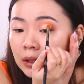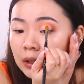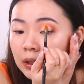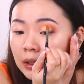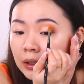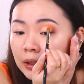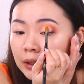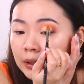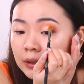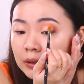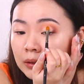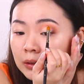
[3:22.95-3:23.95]

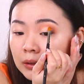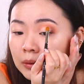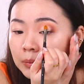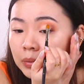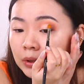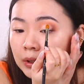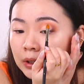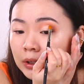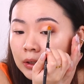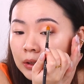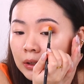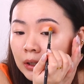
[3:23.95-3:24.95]
I didn't put
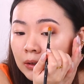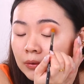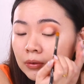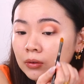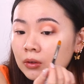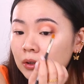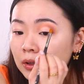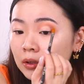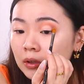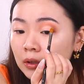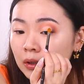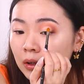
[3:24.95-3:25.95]
enough
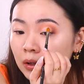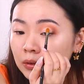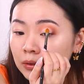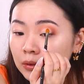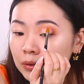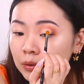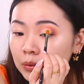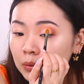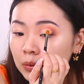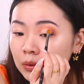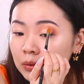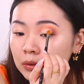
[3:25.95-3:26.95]
on the
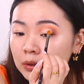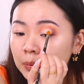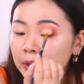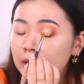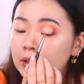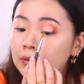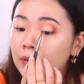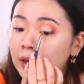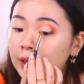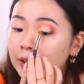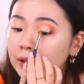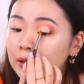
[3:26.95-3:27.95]
tools, but it's
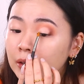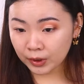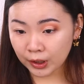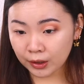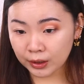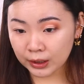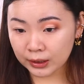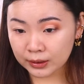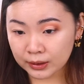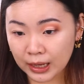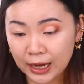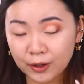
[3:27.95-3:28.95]
fine. There it
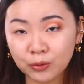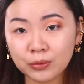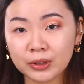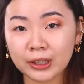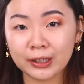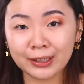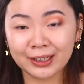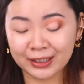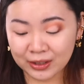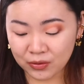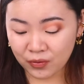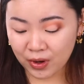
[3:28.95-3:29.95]
is. I don't think it
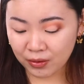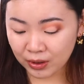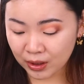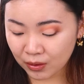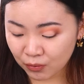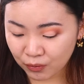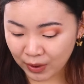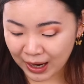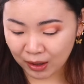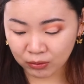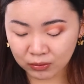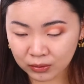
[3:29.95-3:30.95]
is very
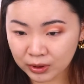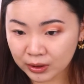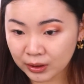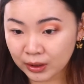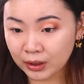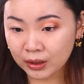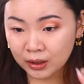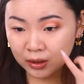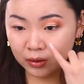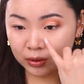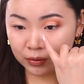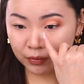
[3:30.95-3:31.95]
round. It
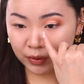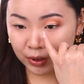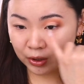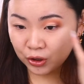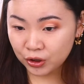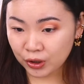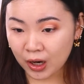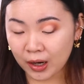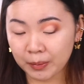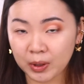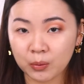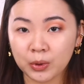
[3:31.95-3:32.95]
looks very sharp,
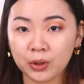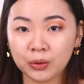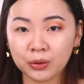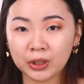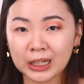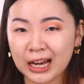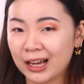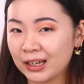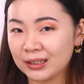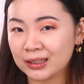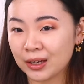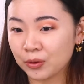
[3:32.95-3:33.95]
and with hooded
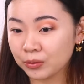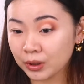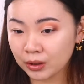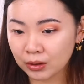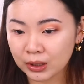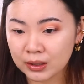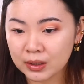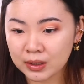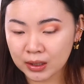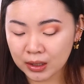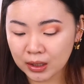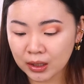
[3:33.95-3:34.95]
eyes, I don't think you can
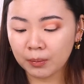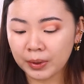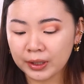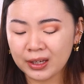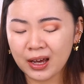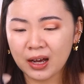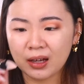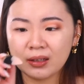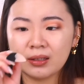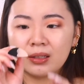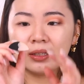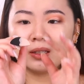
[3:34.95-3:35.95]
see. But yeah,
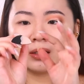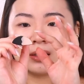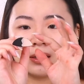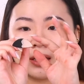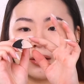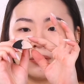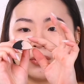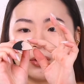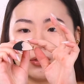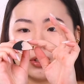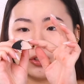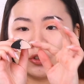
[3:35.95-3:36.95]
it's like a
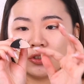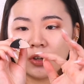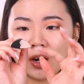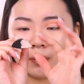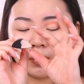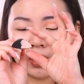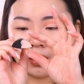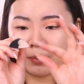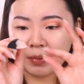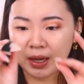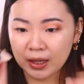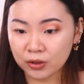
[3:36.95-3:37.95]
very sharp
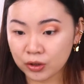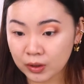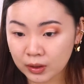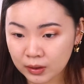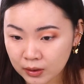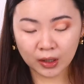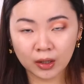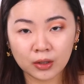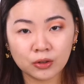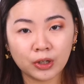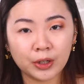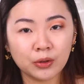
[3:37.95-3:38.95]
edges.
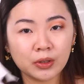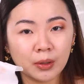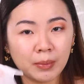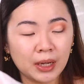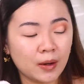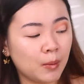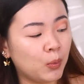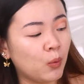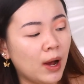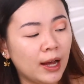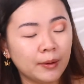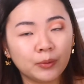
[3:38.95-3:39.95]
So I use a makeup
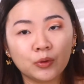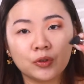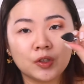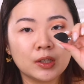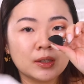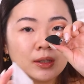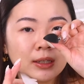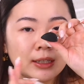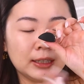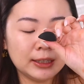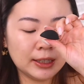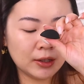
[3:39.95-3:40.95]
wipe to just
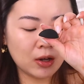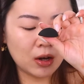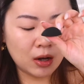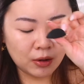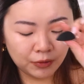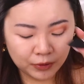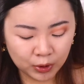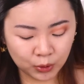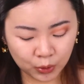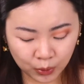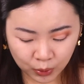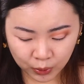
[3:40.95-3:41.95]
clean off the
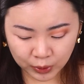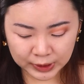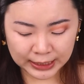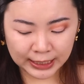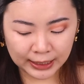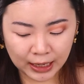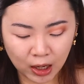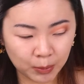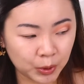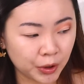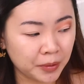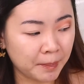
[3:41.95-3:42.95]
tools, and now I'm
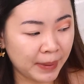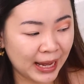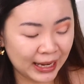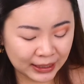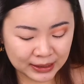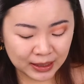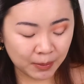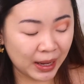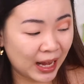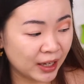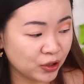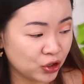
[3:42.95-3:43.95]
gonna pack some
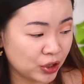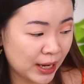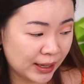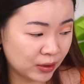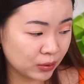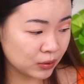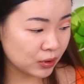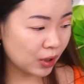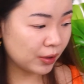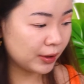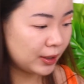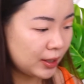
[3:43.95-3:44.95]
eyeshadows
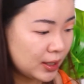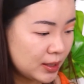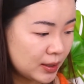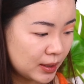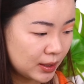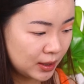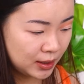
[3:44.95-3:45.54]
on this.